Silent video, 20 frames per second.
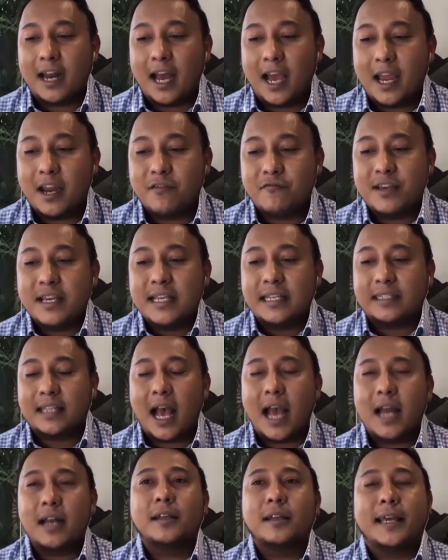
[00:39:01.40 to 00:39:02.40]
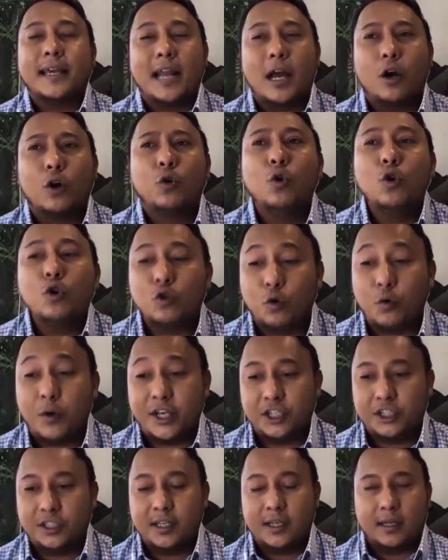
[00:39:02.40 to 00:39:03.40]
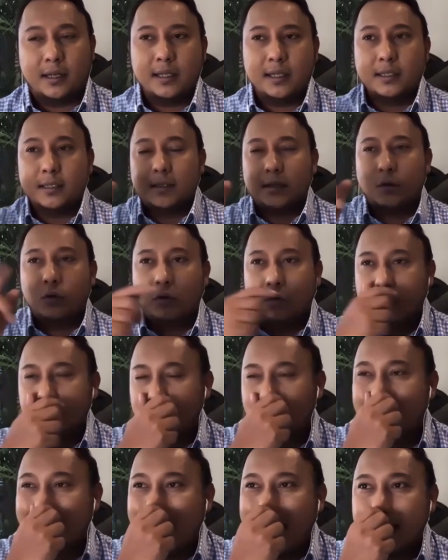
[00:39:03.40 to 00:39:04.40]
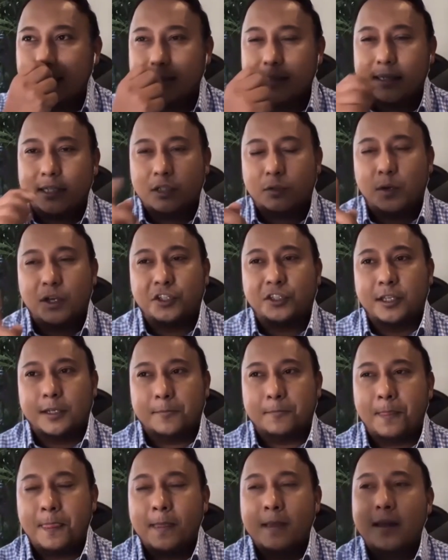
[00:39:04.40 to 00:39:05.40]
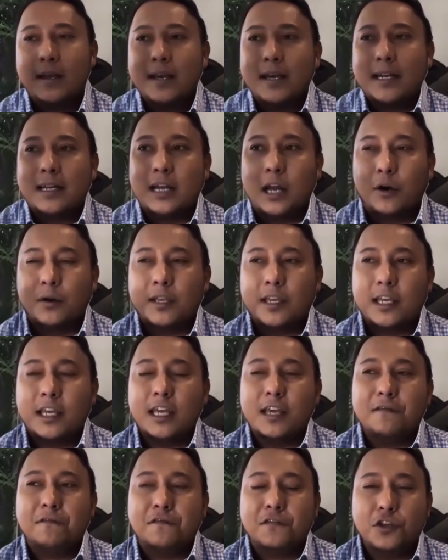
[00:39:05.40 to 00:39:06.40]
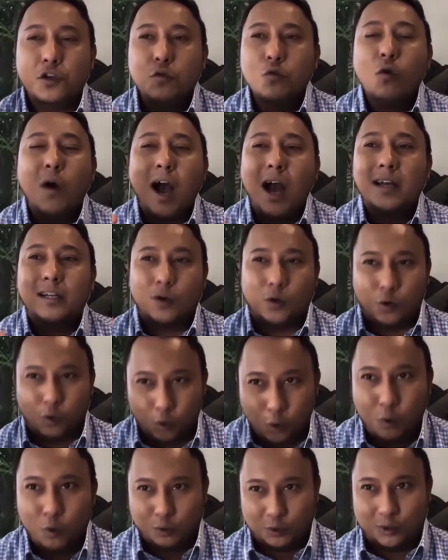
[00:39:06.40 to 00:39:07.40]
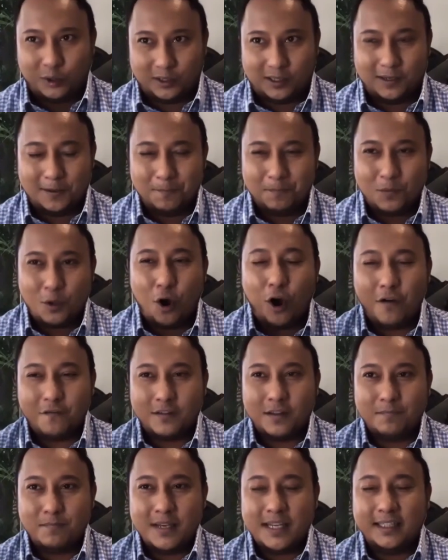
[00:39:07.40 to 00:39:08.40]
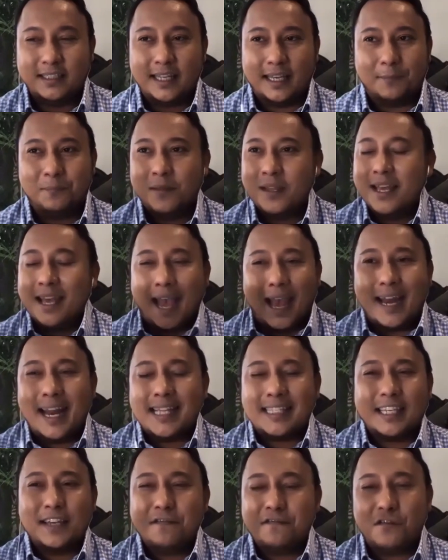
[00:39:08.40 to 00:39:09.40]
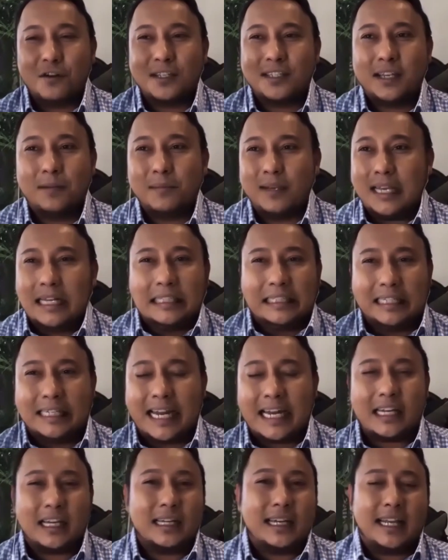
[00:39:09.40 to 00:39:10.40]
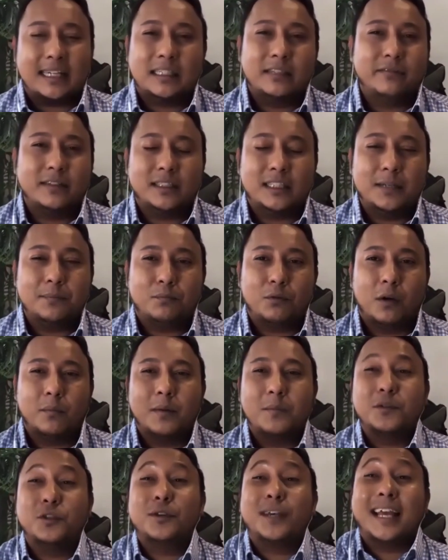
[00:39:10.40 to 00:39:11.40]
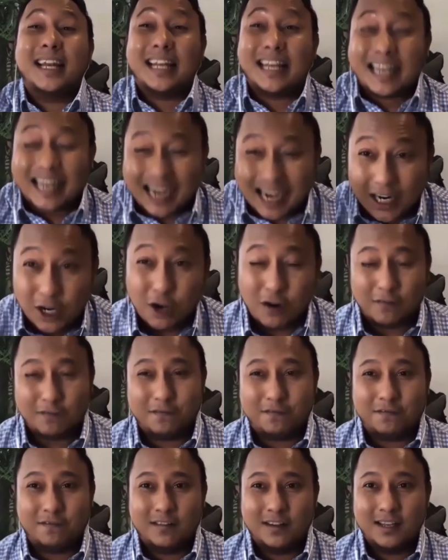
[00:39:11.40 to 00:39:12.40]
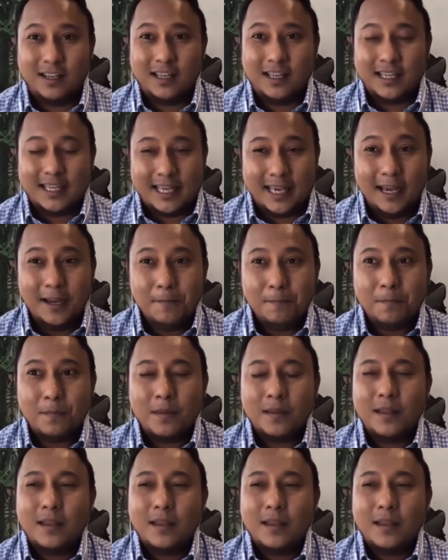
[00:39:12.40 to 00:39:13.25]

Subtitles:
can I restart? Okay, now, good question. This is a good question. I want to answer this question. Now, if you are the host of the meeting, and let's say for some internet connectivity problems, you get cut off, yeah?